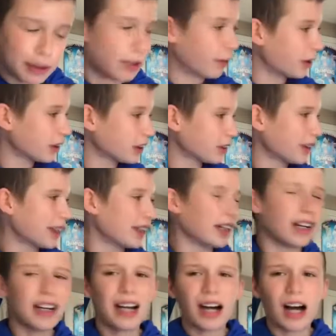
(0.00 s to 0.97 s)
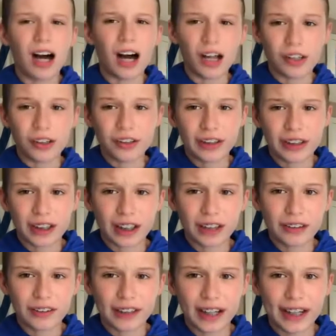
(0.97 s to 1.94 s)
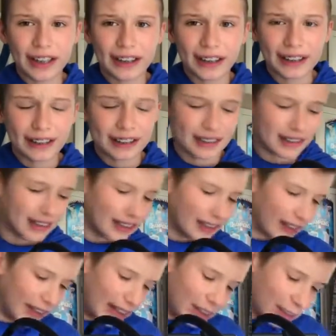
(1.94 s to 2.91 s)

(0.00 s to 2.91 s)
you also get other color die cuts. Like, as